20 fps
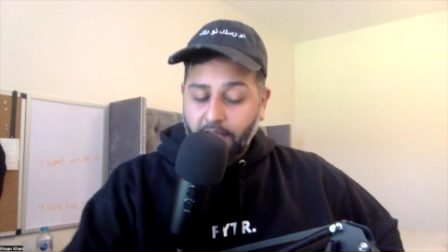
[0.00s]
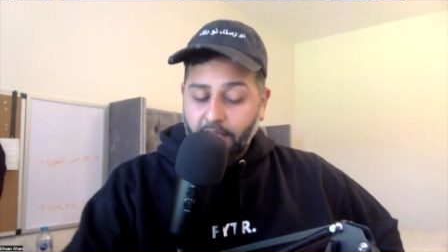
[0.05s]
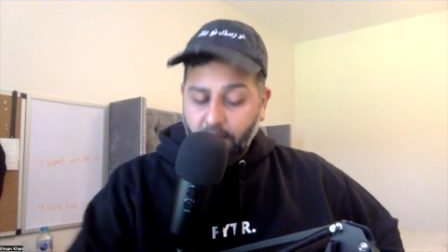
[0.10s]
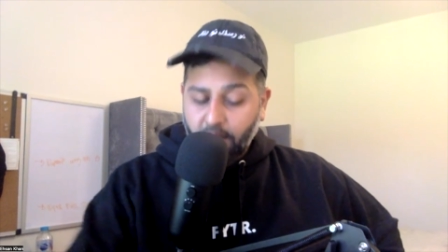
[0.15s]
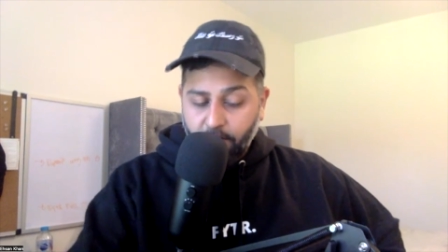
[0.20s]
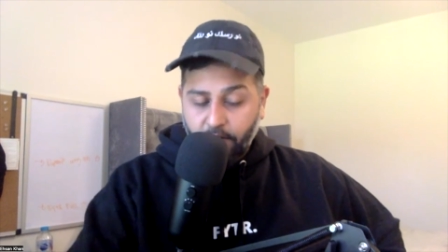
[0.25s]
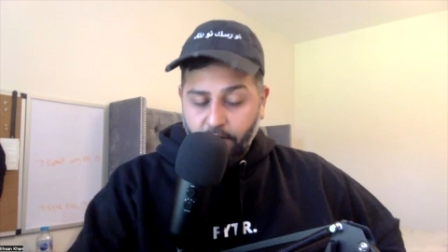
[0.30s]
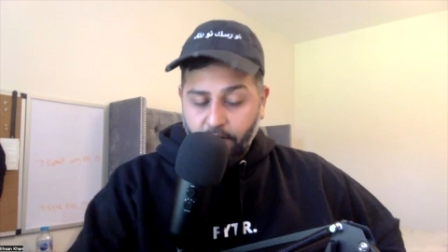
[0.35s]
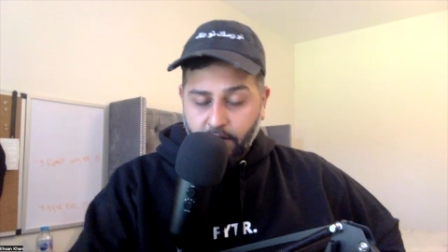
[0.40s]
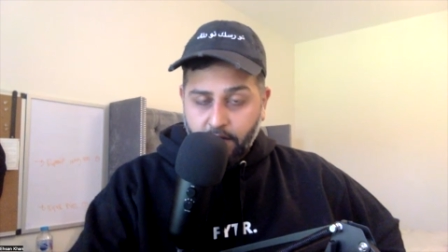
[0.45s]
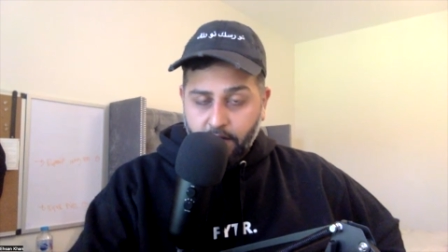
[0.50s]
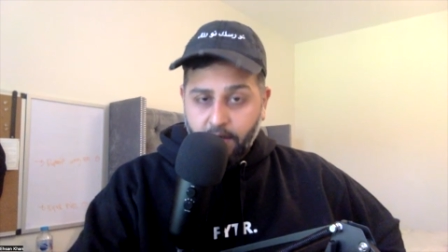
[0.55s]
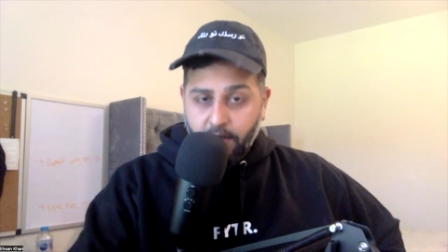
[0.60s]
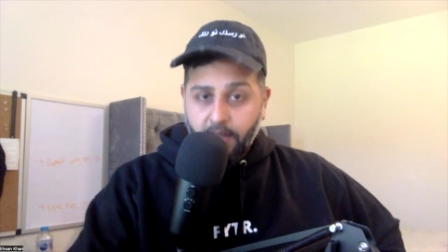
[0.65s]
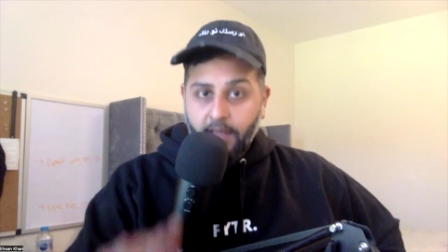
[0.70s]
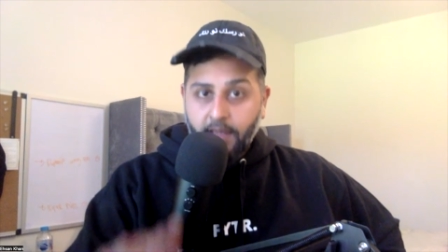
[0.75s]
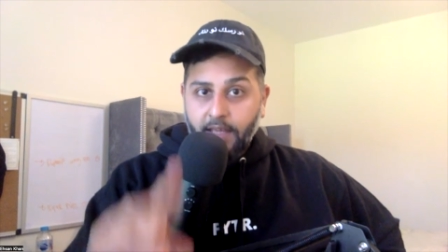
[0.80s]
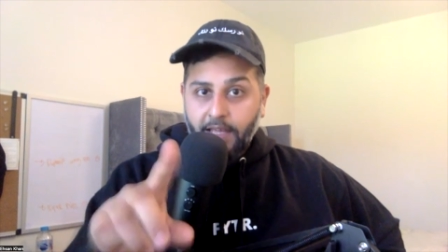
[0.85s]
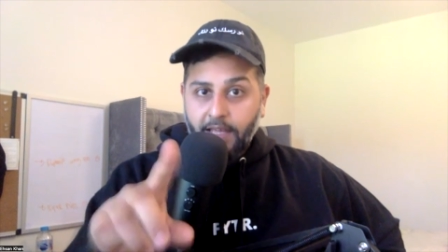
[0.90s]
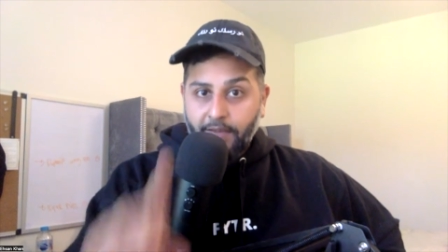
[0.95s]
even
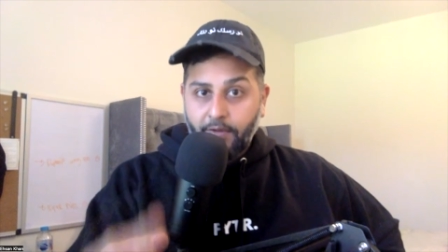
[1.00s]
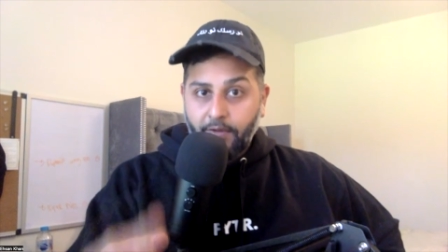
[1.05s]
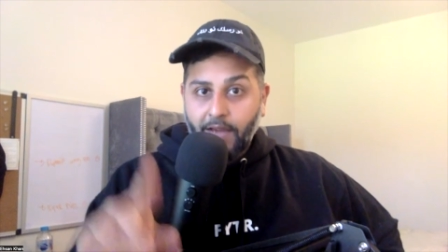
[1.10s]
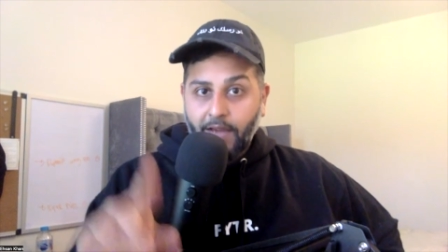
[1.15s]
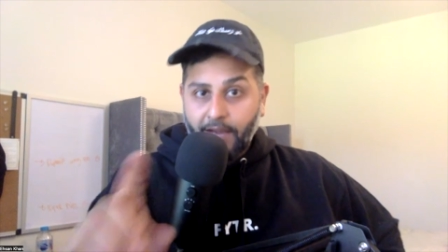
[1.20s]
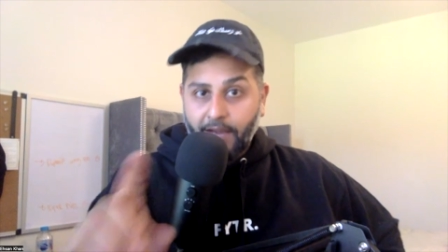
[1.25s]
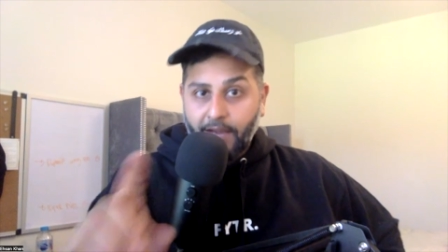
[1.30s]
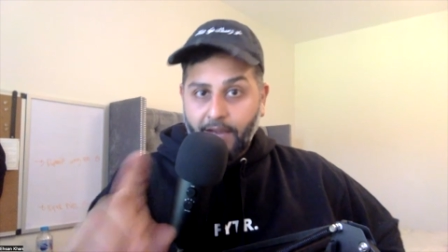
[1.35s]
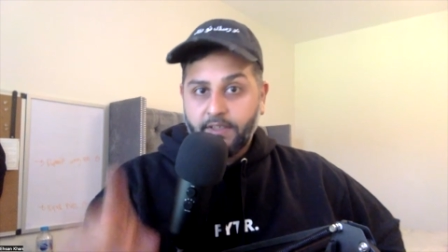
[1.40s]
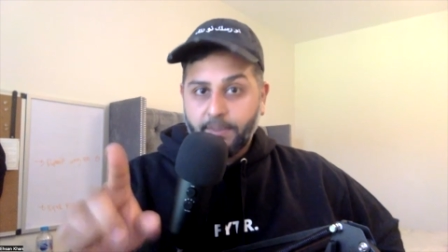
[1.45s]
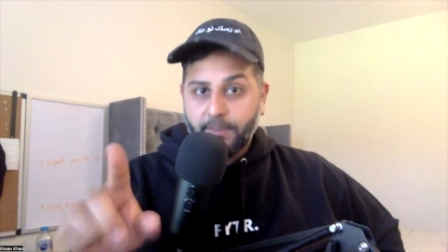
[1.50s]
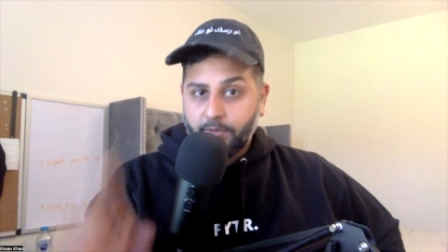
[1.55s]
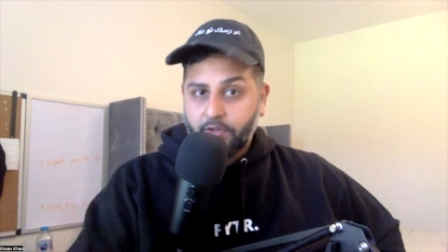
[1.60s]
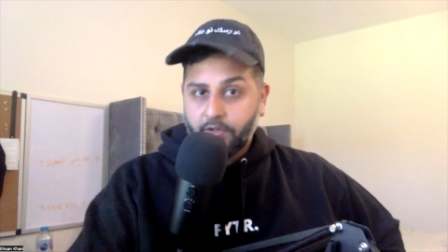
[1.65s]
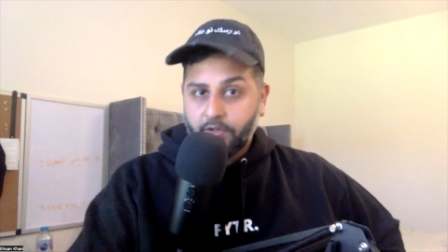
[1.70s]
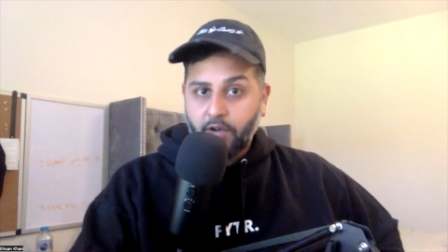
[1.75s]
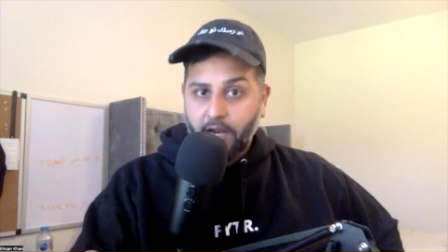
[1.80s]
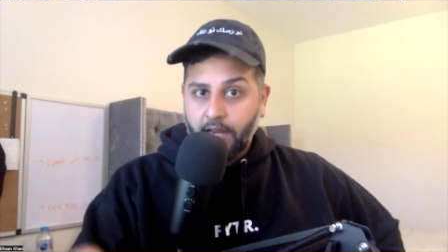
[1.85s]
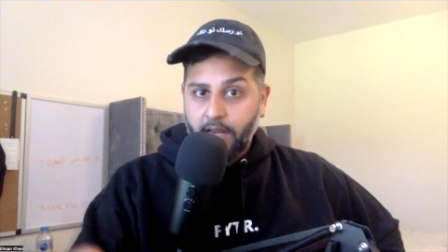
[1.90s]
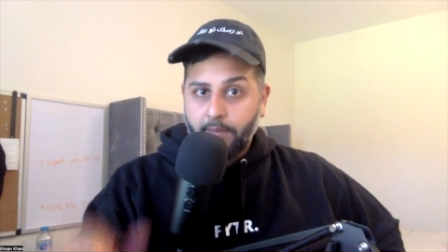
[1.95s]
if you haven't
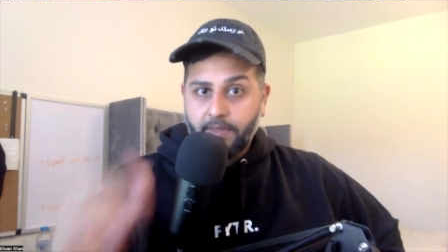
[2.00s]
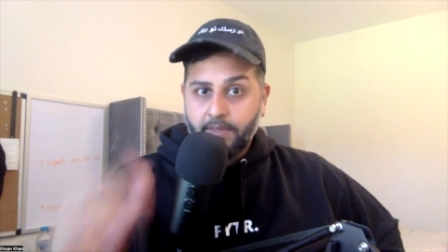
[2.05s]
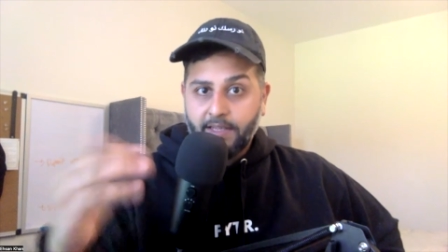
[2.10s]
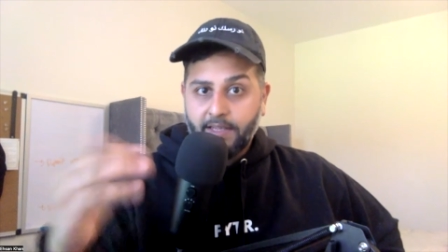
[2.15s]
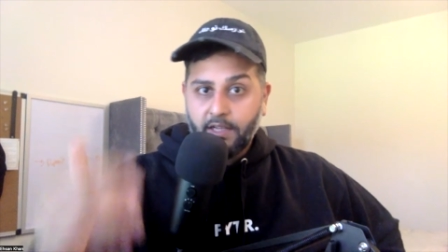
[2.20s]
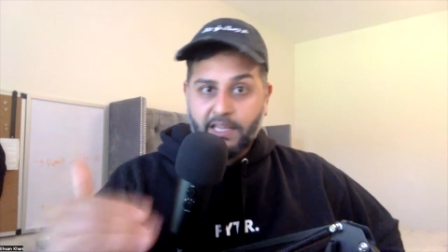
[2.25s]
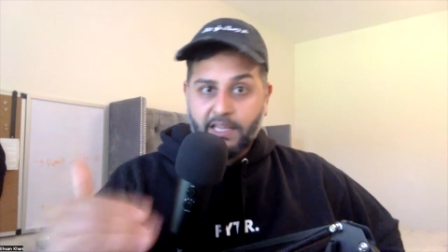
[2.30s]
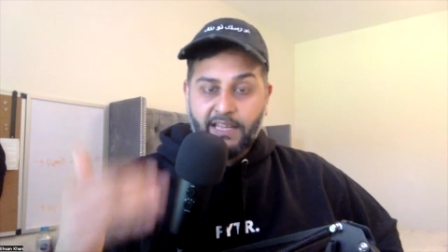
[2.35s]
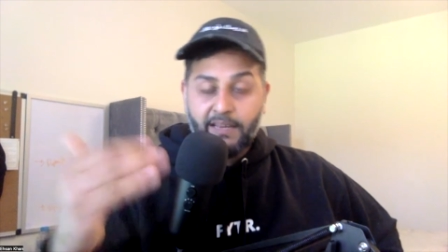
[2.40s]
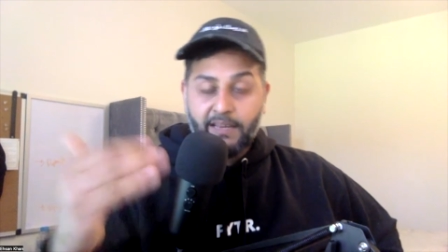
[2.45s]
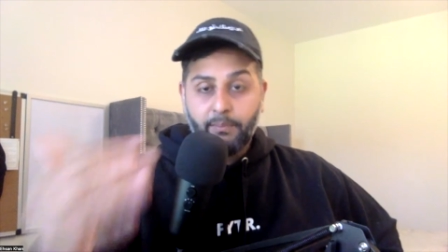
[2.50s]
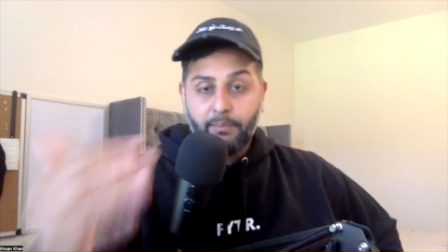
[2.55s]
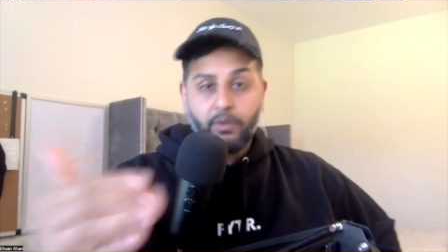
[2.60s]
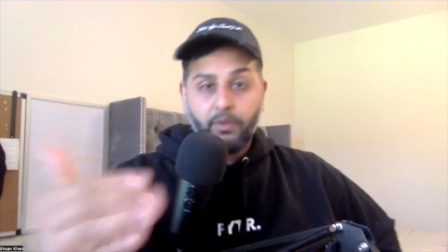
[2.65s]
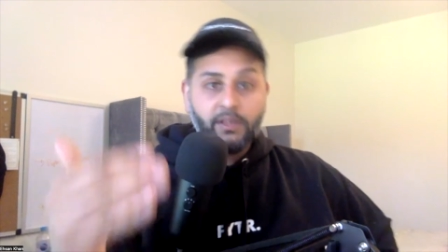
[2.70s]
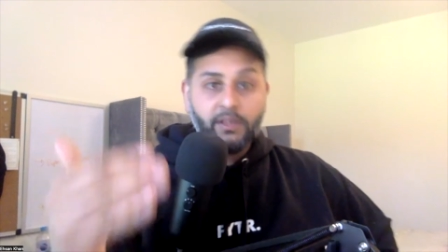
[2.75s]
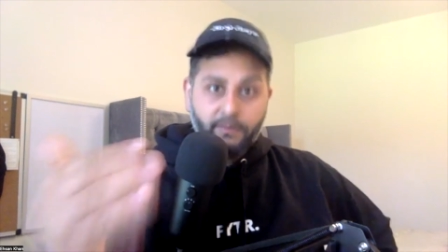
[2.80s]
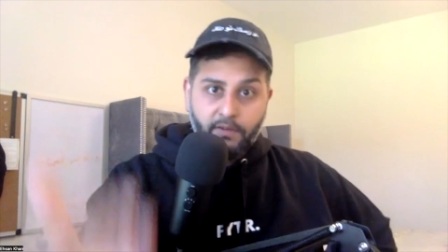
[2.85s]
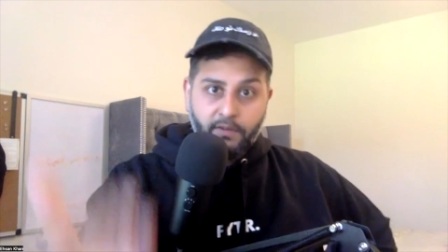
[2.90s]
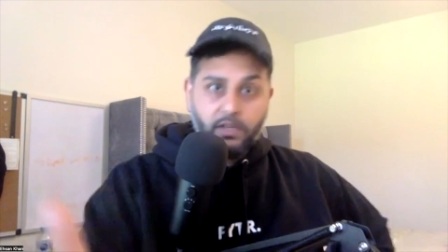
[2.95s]
subscribed. They'll keep
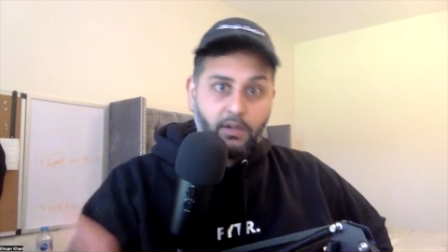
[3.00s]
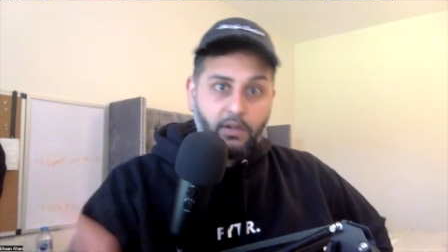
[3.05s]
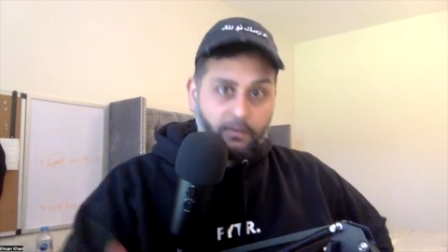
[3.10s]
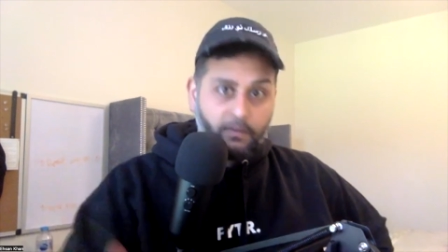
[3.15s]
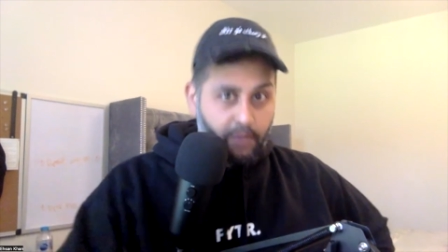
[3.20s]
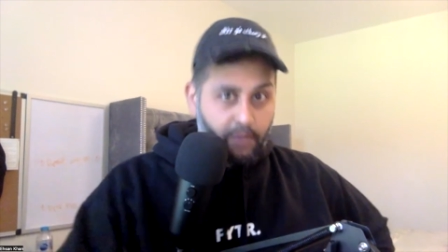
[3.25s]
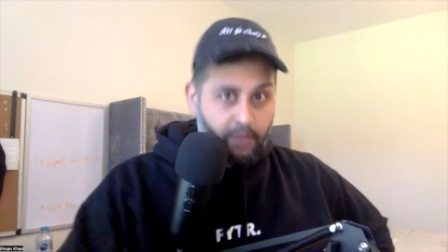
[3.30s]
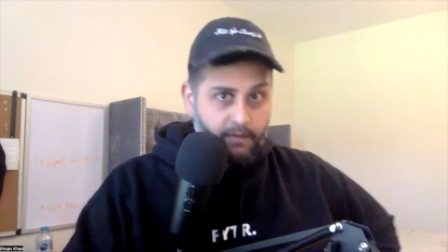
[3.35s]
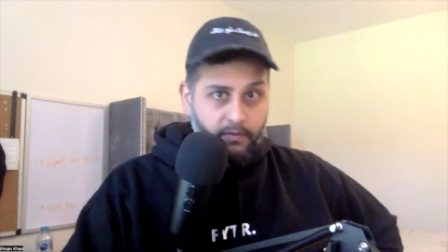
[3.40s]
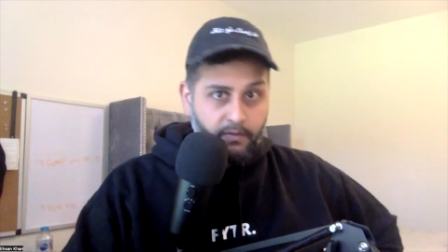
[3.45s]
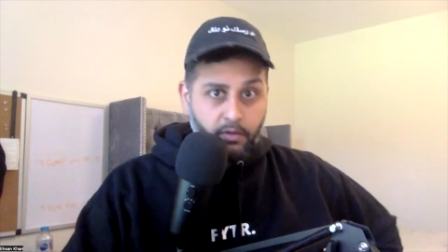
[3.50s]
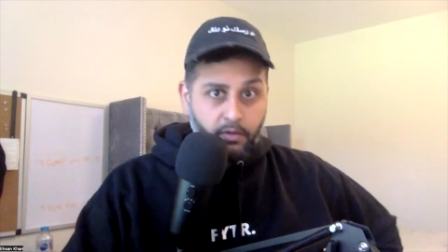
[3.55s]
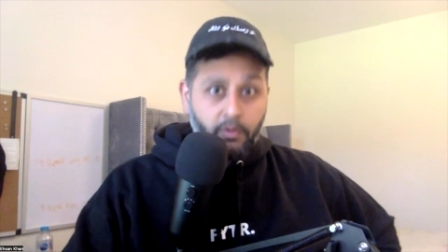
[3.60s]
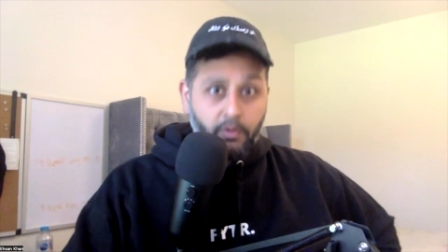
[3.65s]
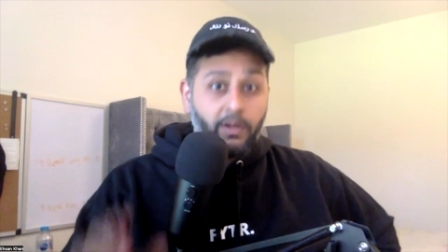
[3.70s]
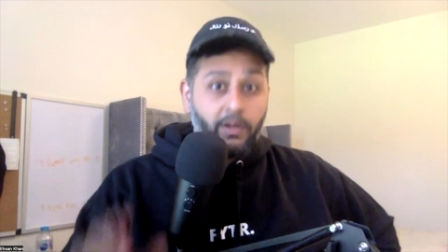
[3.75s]
putting the video in front of you